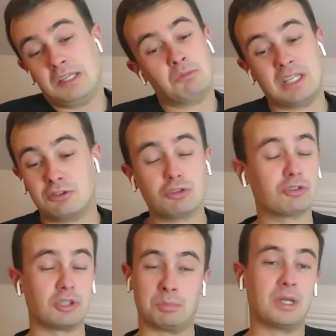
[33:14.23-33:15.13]
It's
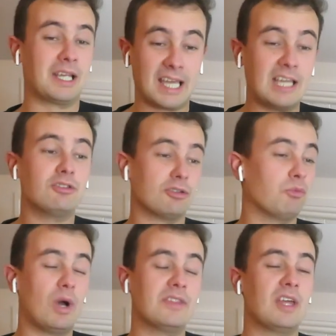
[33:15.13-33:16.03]
just a case
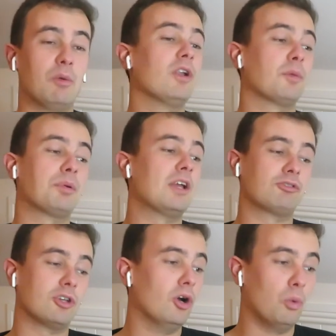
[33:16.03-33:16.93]
of when they want to
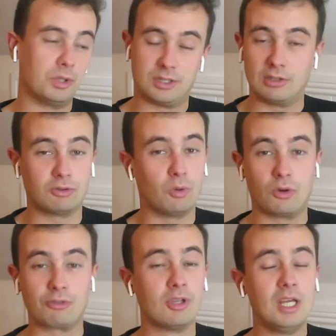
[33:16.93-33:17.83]
press go with this
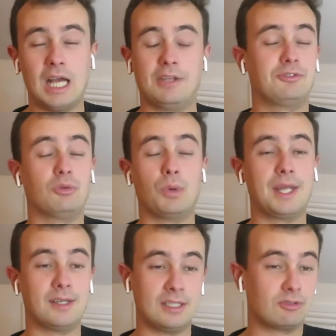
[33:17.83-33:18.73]
horse as to
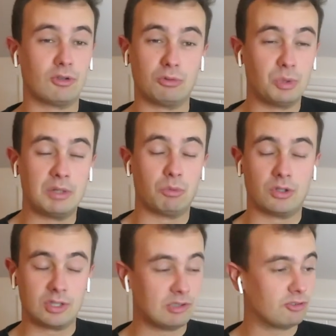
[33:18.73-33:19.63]
when he's going to win
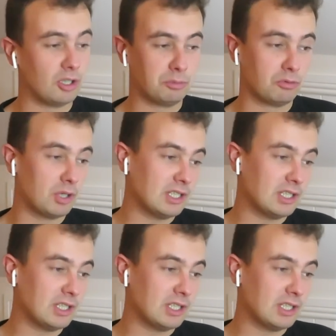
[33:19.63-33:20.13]
one of these types of